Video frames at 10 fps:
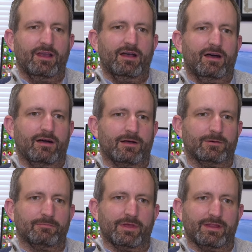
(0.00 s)

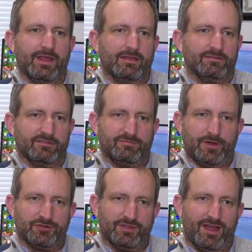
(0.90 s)
um, and that is
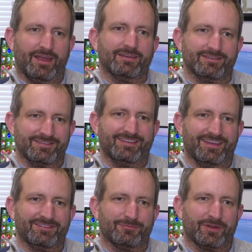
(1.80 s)
especially heightened
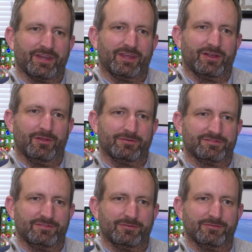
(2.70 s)
as we're getting close
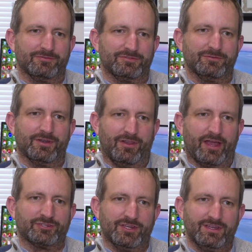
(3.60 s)
to, to an
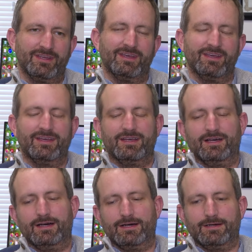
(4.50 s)
election.
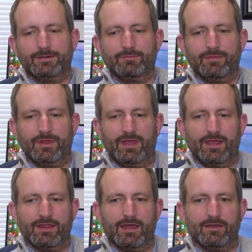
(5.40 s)
Um,
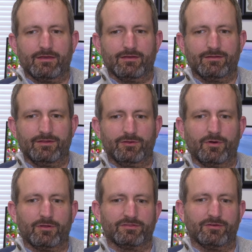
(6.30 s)
and then you
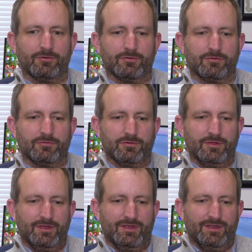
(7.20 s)
also,
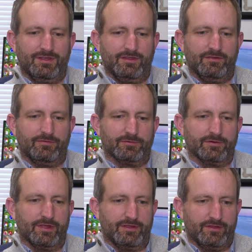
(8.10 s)
if
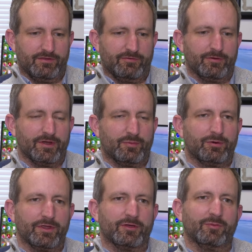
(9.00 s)
you're if you're in a
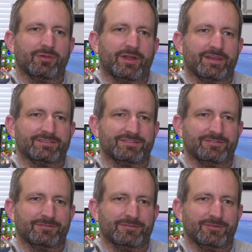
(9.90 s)
pretty good place,
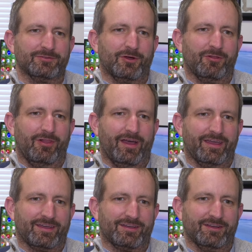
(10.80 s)
you you don't
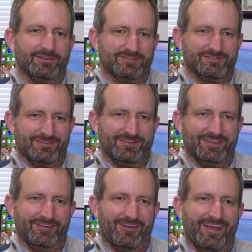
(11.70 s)
like
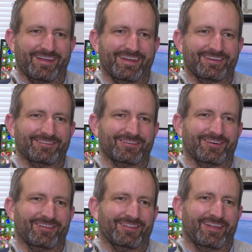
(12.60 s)
uncertainty, right? And you
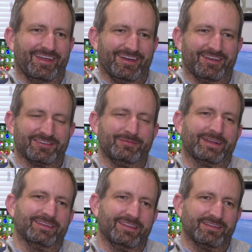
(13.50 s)
don't like
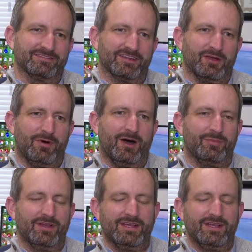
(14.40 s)
unexpected things to come up.